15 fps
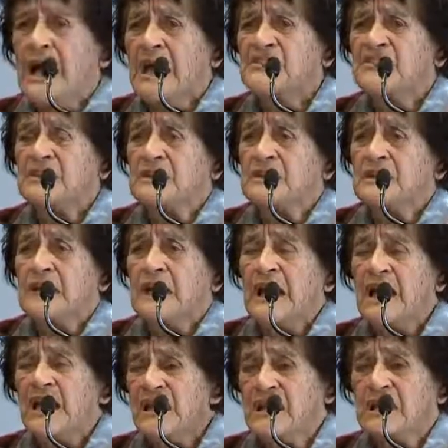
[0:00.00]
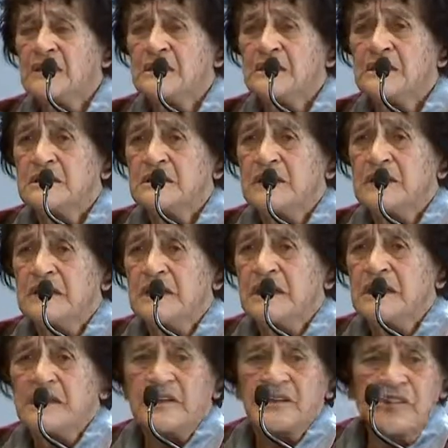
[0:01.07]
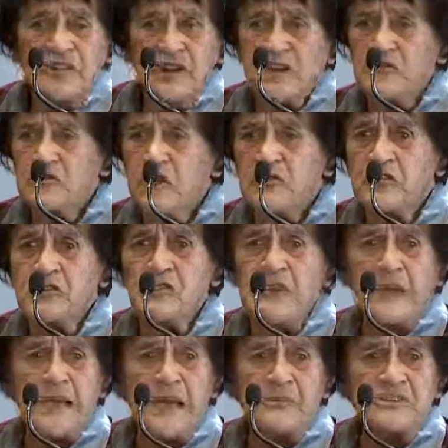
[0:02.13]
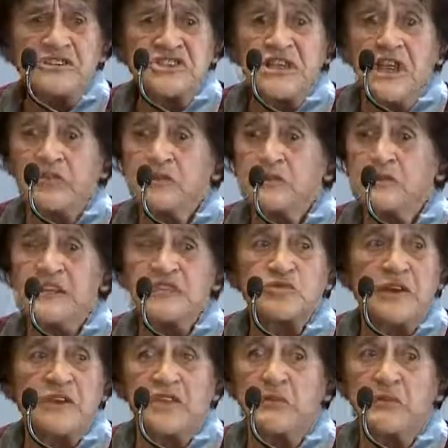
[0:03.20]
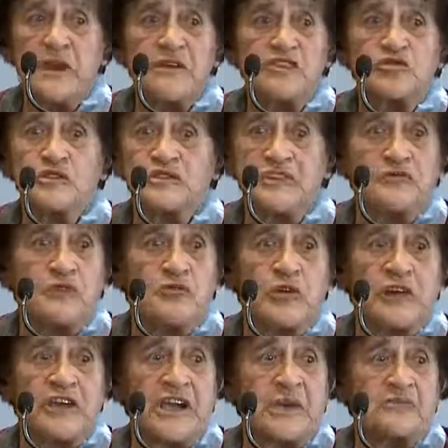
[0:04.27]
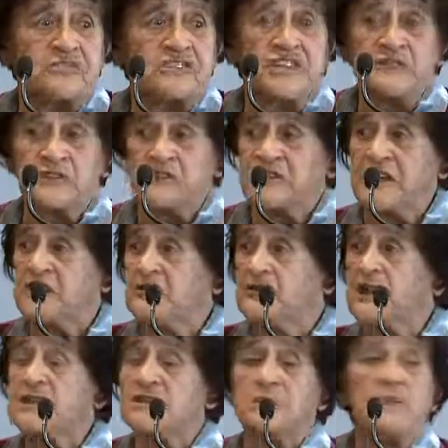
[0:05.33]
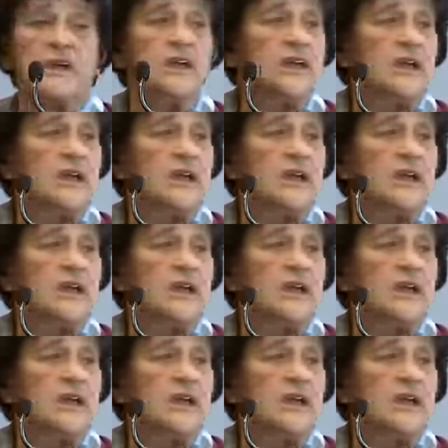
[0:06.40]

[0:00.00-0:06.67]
I said, hey, you don't even offer me a cup of tea. I thought, well, that's one thing, Maoris always give everybody a cup of tea, even if they don't like them.